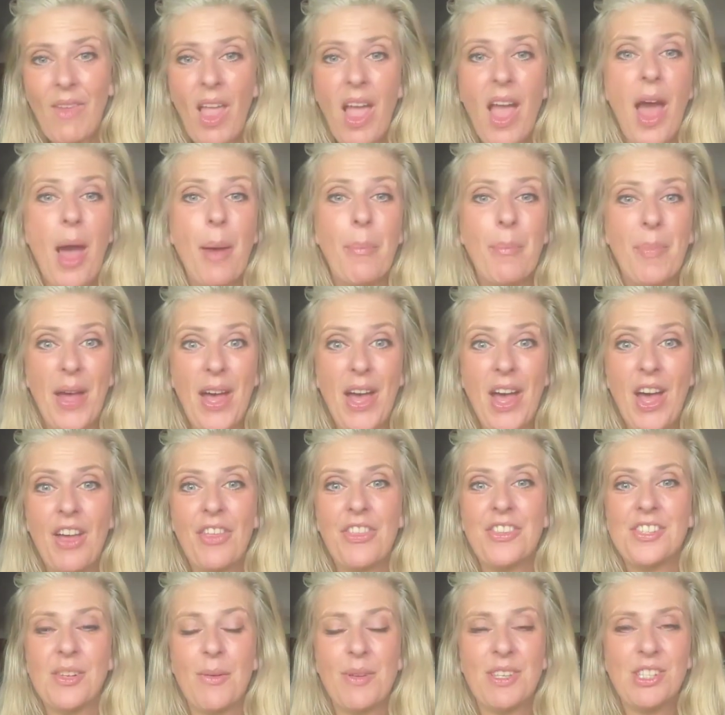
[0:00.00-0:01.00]
at
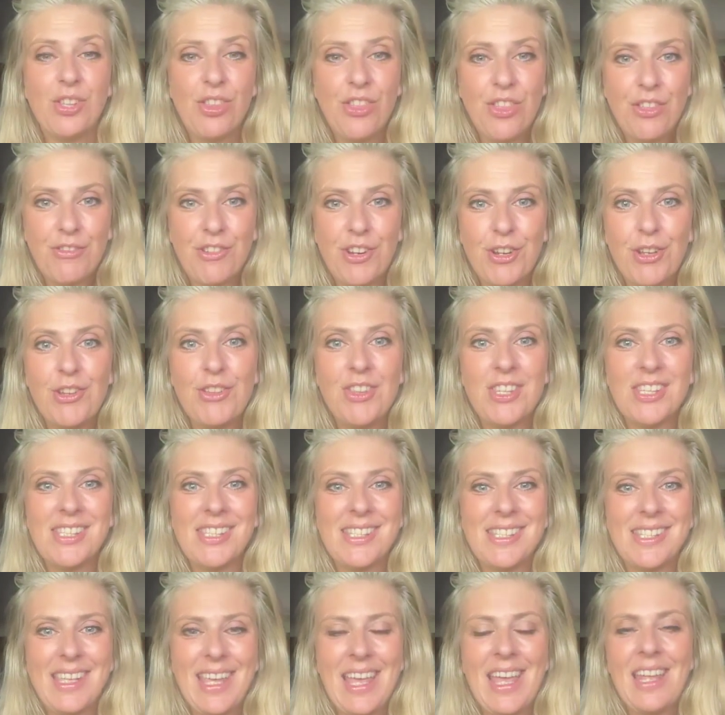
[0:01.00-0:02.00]
birth. So it's through the
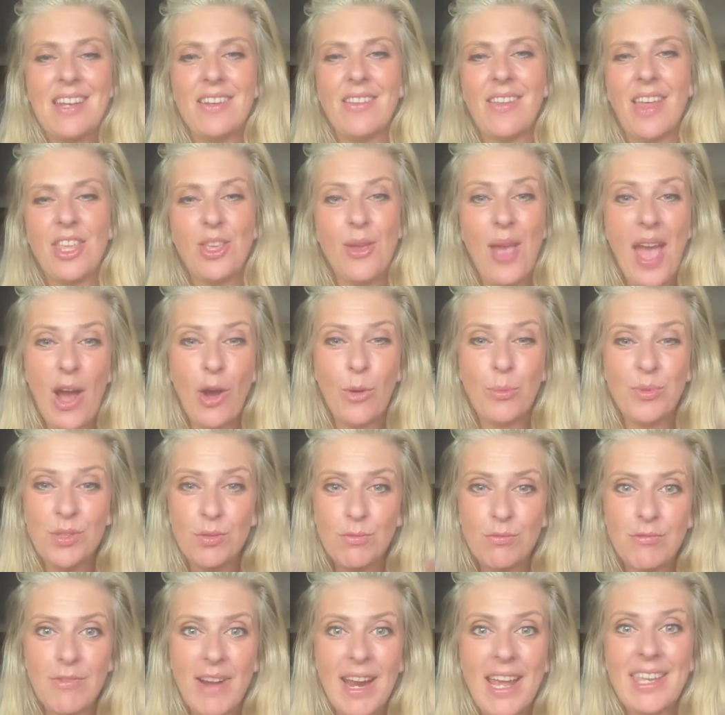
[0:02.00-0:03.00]
skin that you help
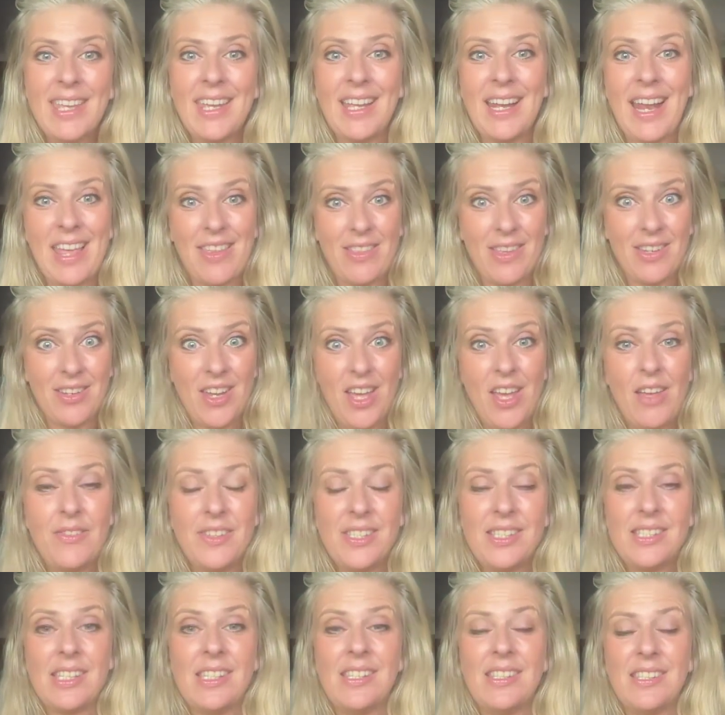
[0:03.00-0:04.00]
to regulate the
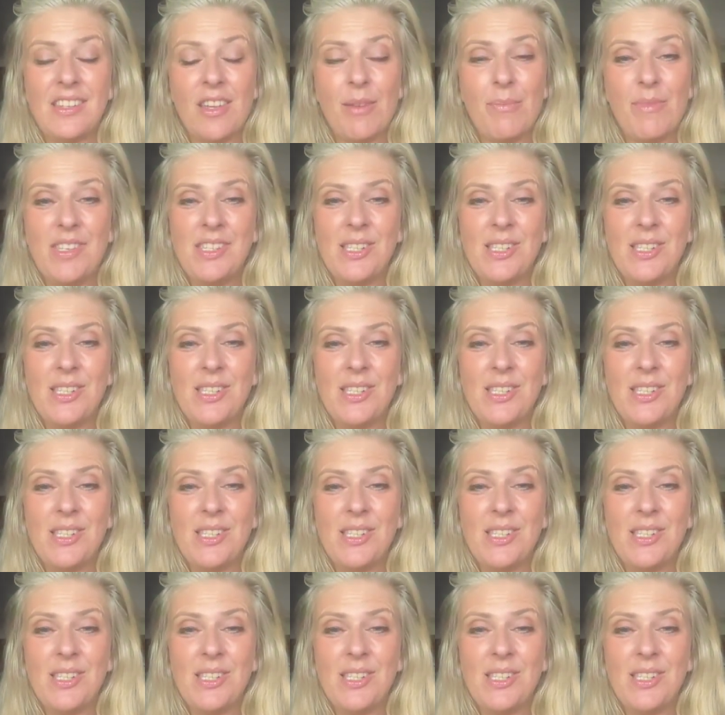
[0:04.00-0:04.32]
nervous system.